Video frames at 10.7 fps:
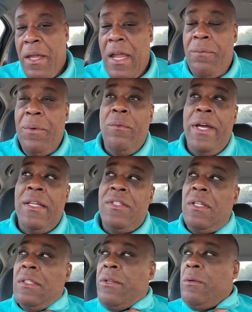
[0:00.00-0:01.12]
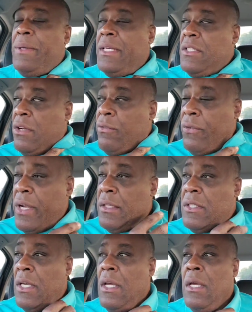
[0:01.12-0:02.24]
Everyone is a little bit
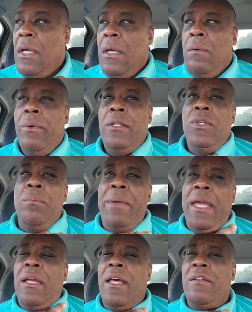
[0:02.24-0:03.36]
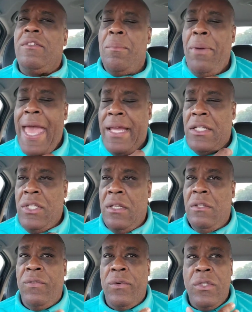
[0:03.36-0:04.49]
different. We do make custom
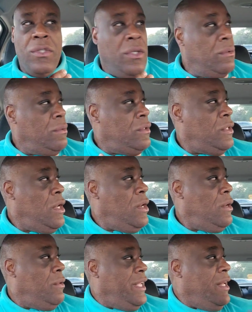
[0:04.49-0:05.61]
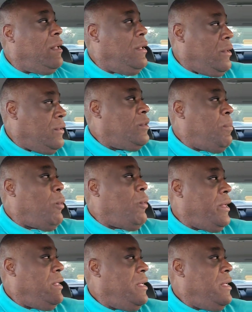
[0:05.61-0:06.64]
packages for students who need a little support.